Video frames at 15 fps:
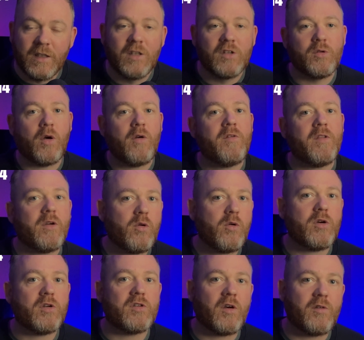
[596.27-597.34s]
So over the
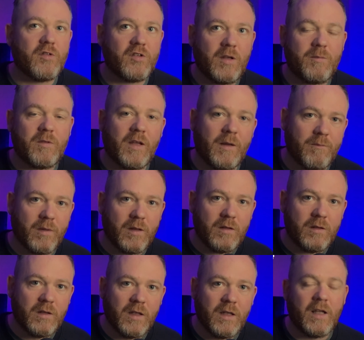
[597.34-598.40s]
course of September,
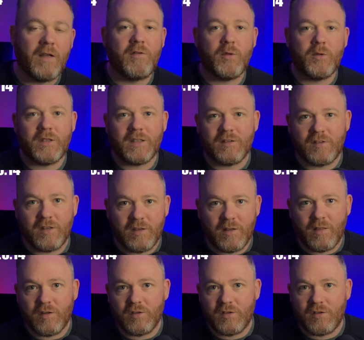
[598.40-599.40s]
if you were to consider there's